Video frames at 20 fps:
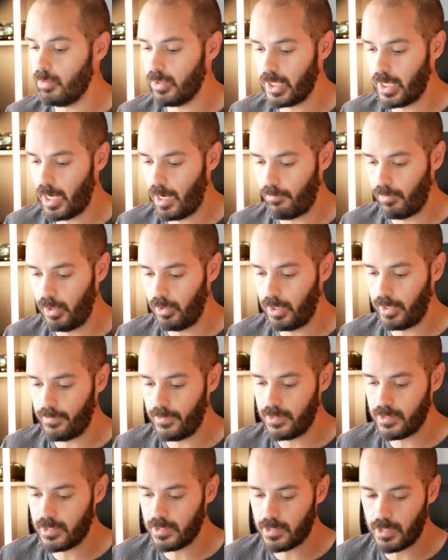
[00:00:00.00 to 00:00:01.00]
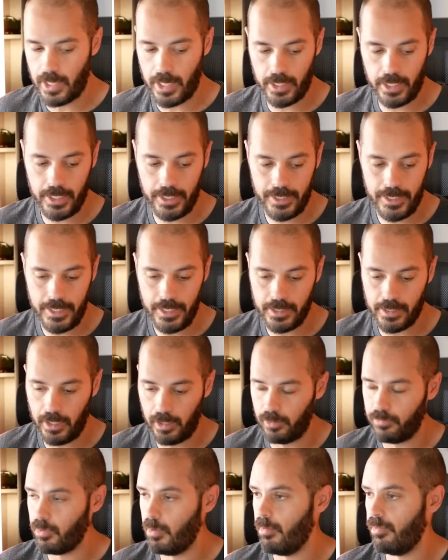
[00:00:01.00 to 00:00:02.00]
We're going to have a look at this design in
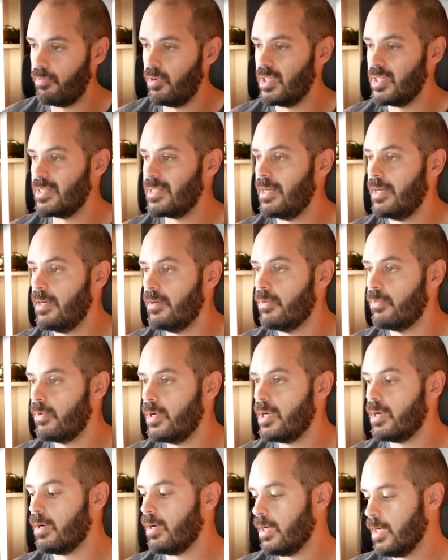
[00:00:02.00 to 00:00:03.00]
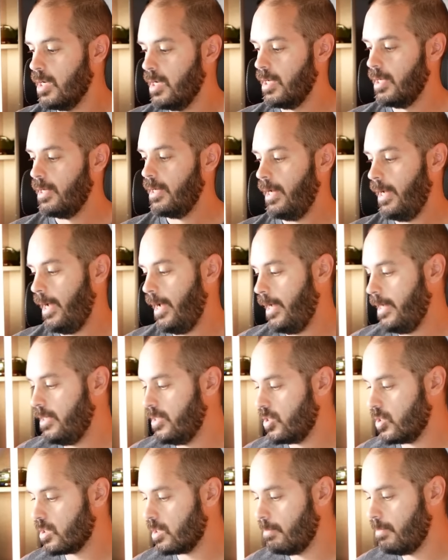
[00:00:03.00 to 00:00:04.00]
detail from front, side, and rear
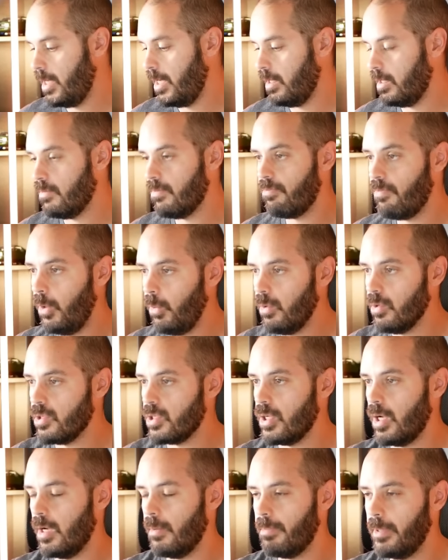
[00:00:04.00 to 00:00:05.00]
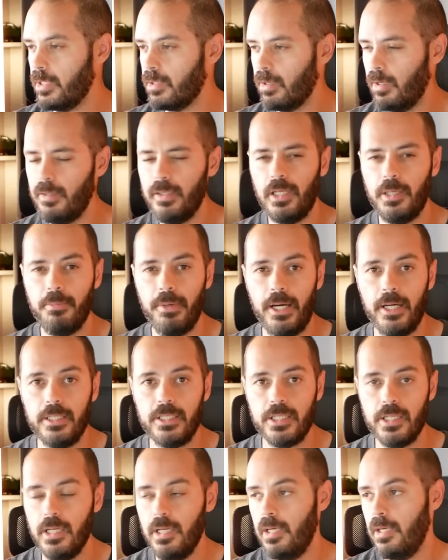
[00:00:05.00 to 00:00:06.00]
in just a minute in Photoshop and talk about